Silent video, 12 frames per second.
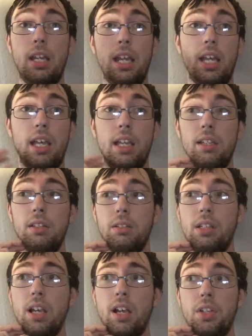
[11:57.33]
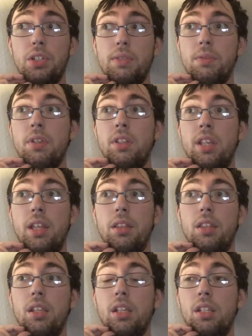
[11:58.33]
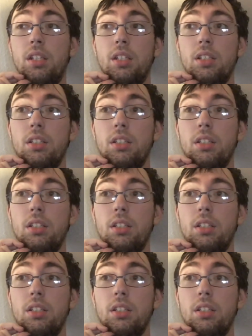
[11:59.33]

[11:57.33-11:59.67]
And gosh, I've ridden that thing